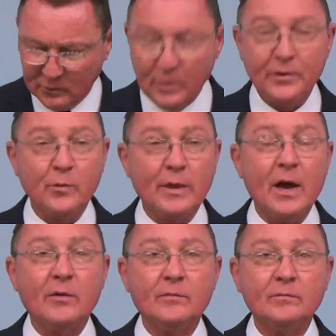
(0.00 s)
with or
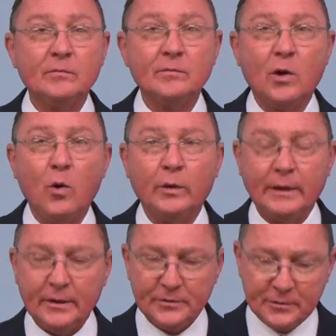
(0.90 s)
without
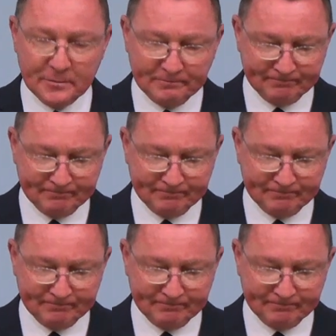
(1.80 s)
holiness.